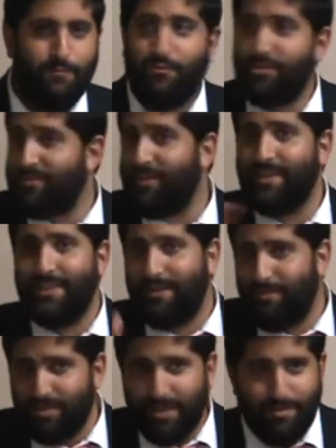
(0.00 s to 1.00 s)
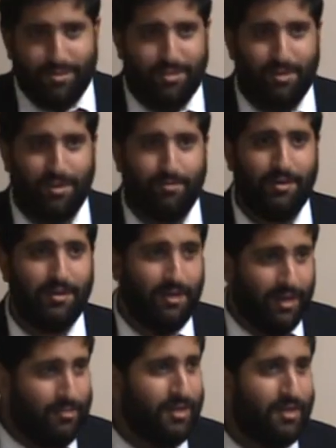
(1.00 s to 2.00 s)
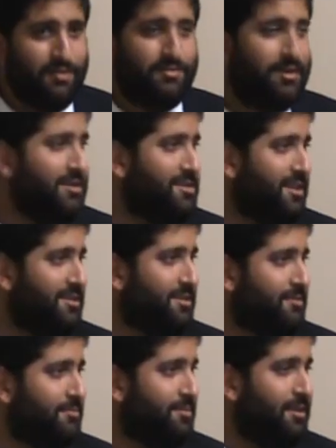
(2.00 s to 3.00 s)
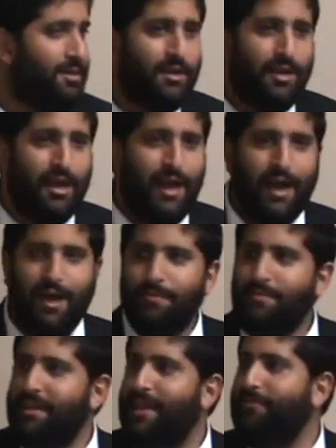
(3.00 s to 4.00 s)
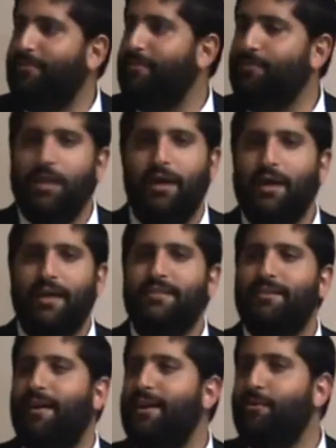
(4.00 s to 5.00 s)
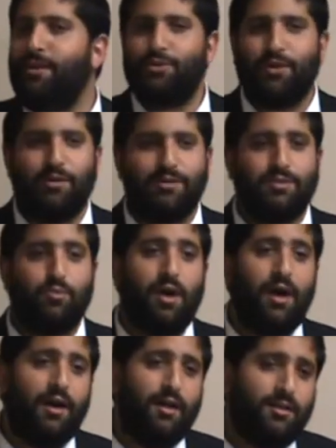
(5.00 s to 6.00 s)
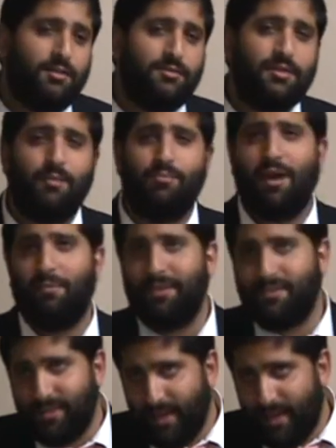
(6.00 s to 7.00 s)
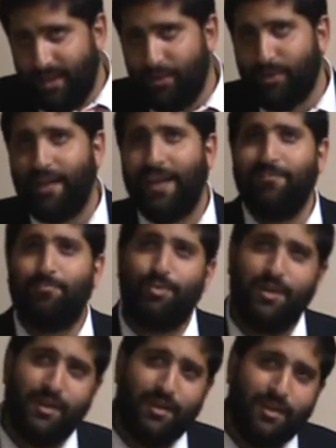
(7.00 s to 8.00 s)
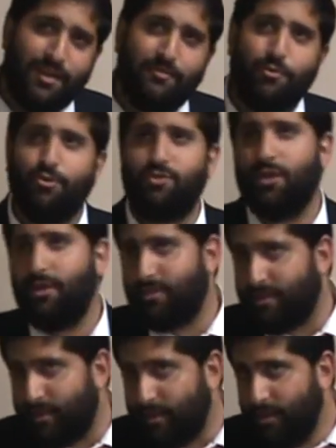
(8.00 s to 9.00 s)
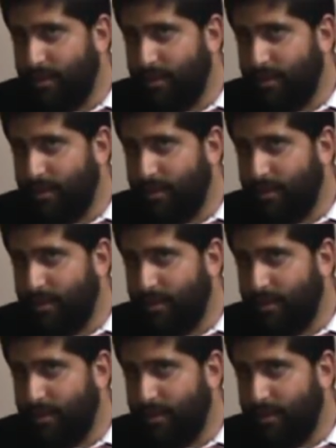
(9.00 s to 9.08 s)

First of all, there's not much to talk about. So here for Ashkenazi. I mean, if is there anywhere in Shulchan Aruch says, well, some rabbi said you can have pig if you salt it.